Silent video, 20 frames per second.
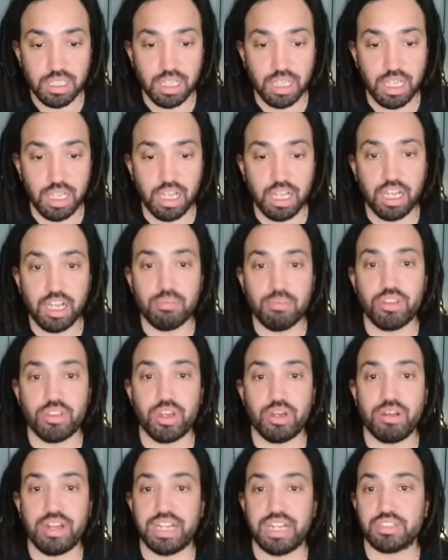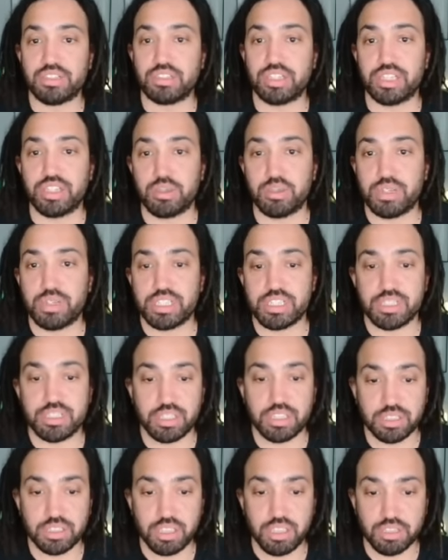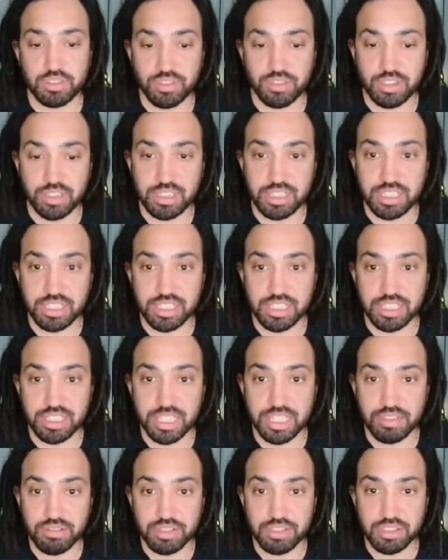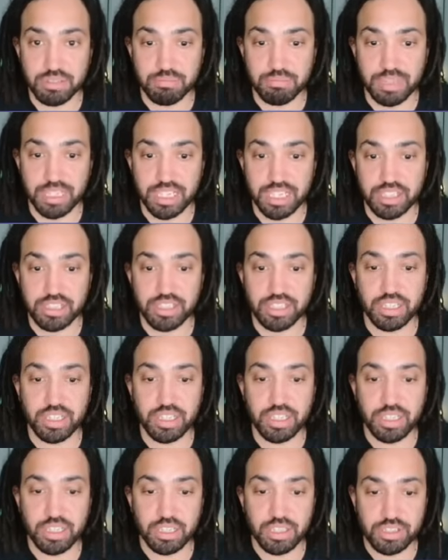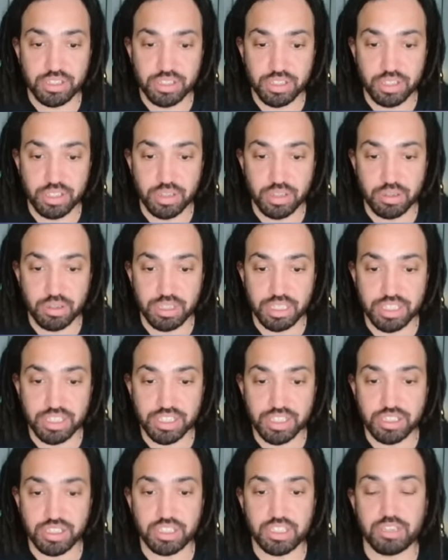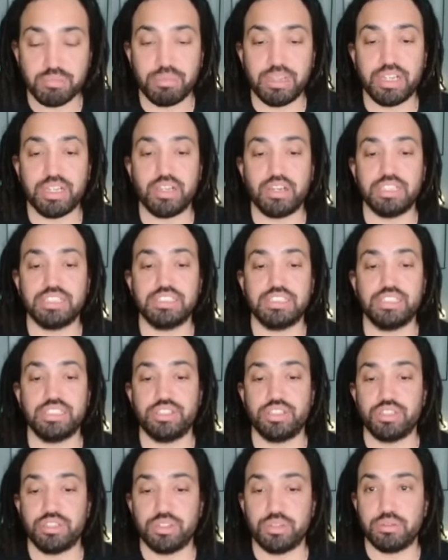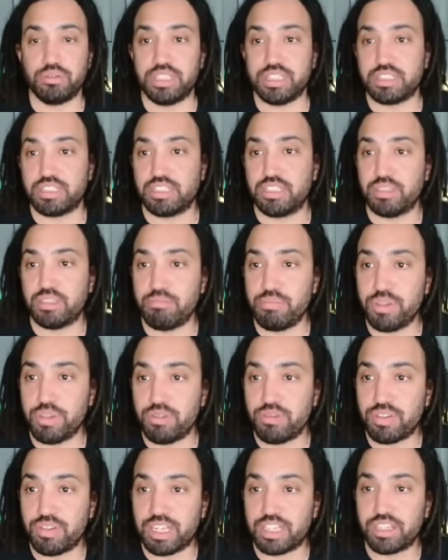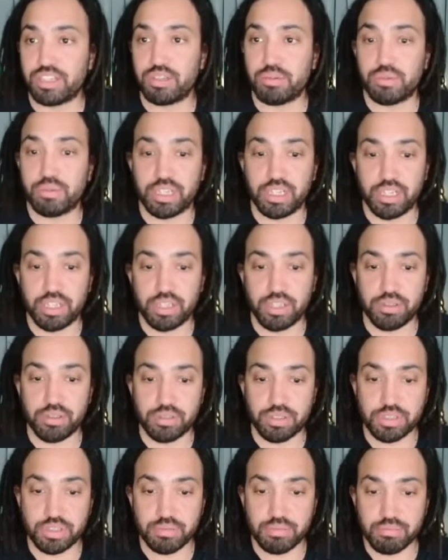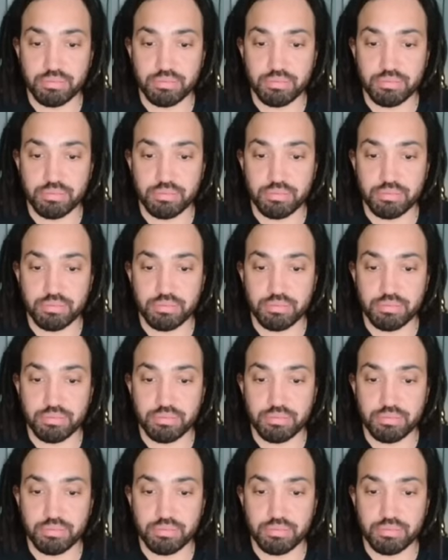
Though actually the question does ask for to the nearest minute. So it's just going to be 92 is the mu value that we're going to use.